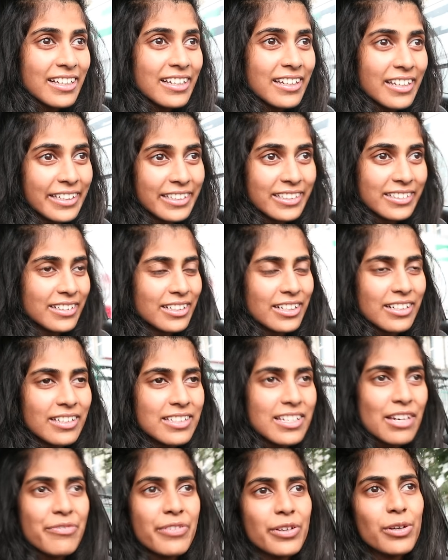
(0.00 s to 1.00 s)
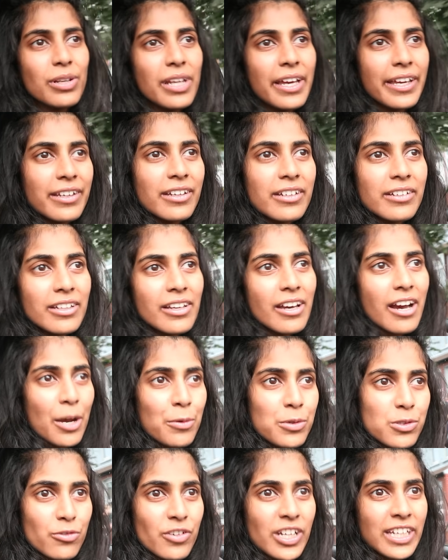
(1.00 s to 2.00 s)
like, because I feel like I
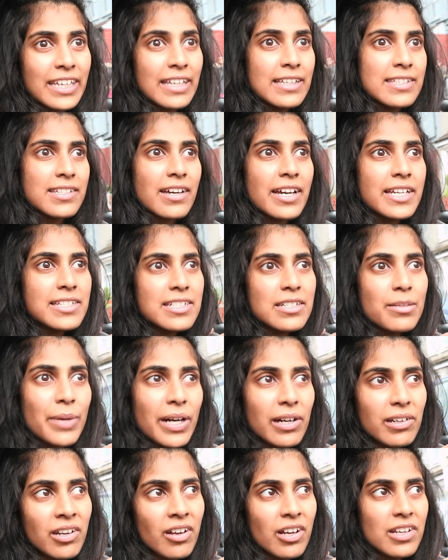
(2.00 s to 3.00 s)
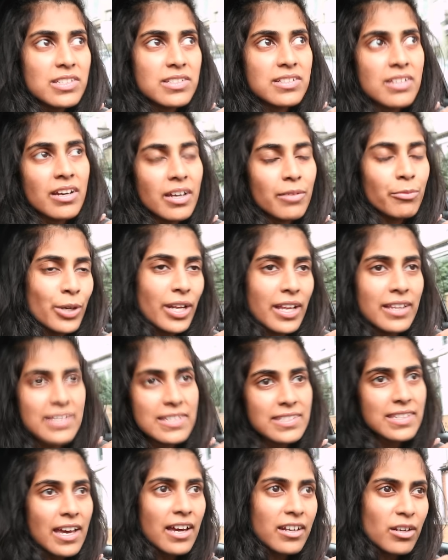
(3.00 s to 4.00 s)
was already excited about last time when I had the
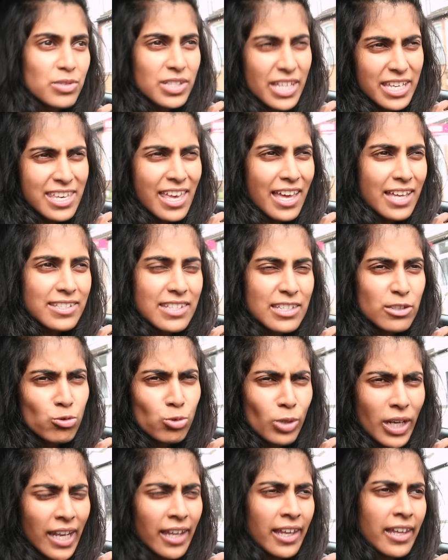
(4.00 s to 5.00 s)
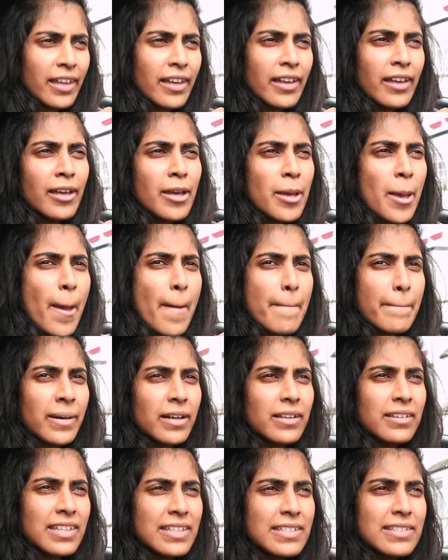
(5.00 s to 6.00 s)
scan, I was like, yes, it's all clear,
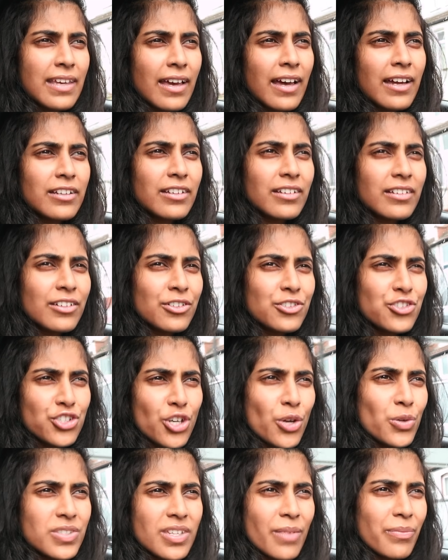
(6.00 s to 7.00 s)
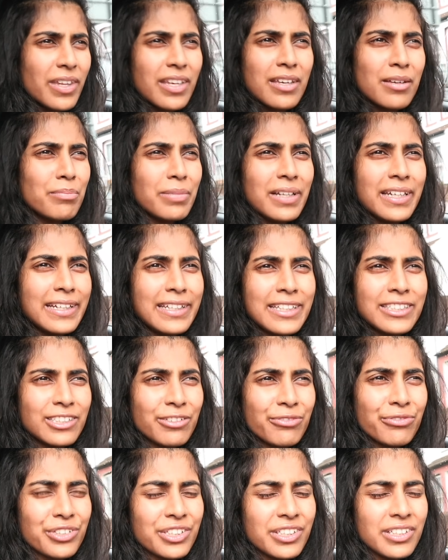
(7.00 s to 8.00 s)
but this scan could show something completely
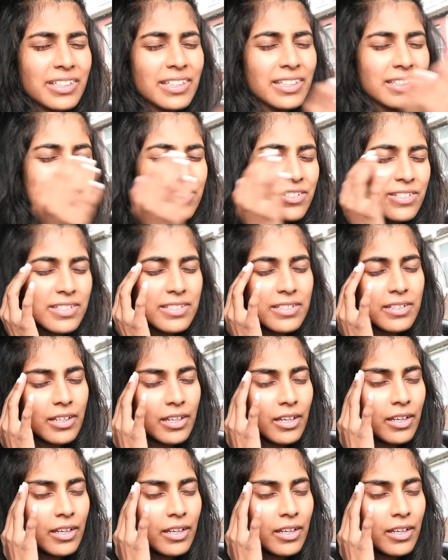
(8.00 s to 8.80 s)
different, and it's just